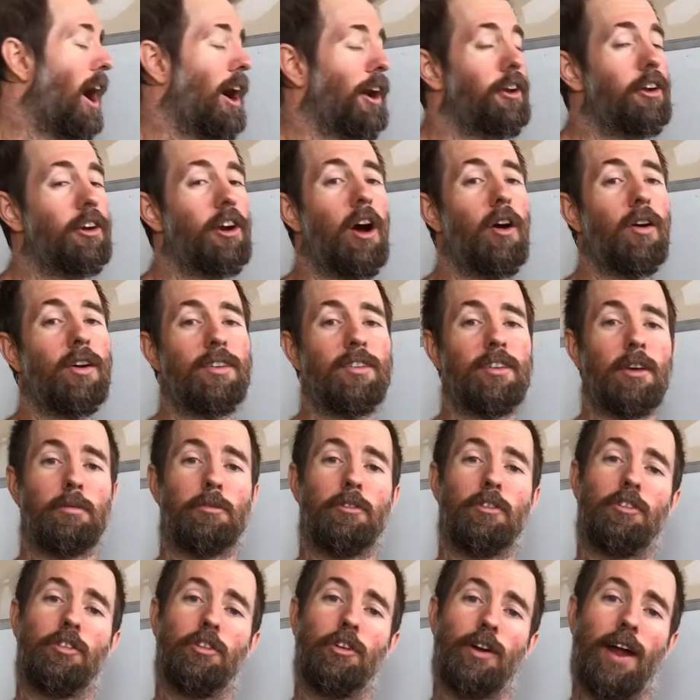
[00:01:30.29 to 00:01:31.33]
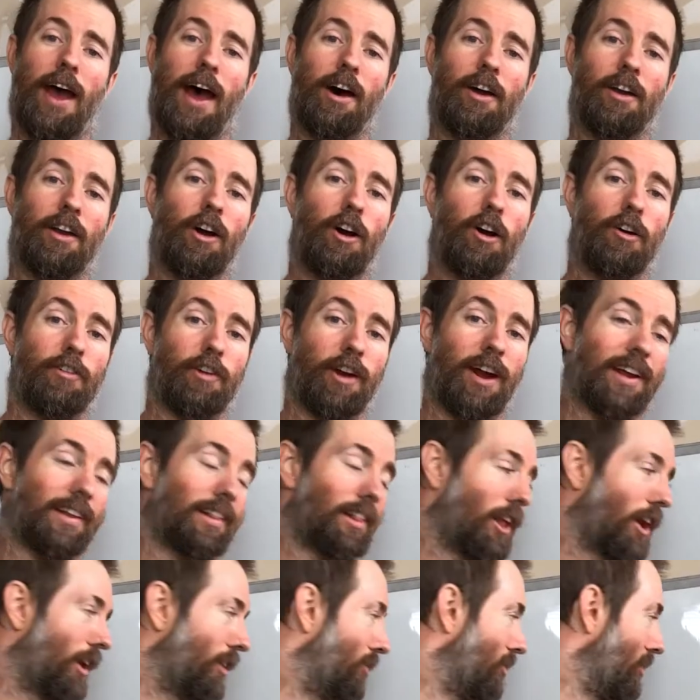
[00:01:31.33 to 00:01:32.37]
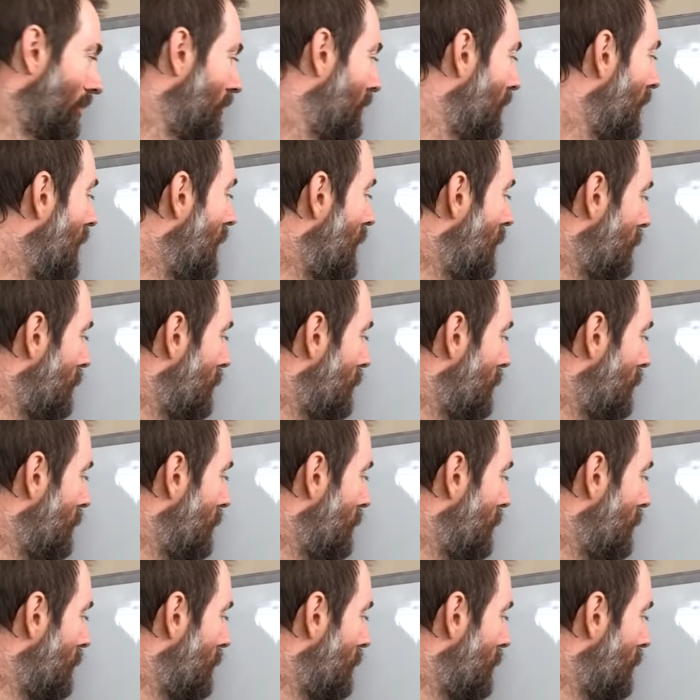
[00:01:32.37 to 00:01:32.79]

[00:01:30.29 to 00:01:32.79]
you can always substitute out overhead lunges.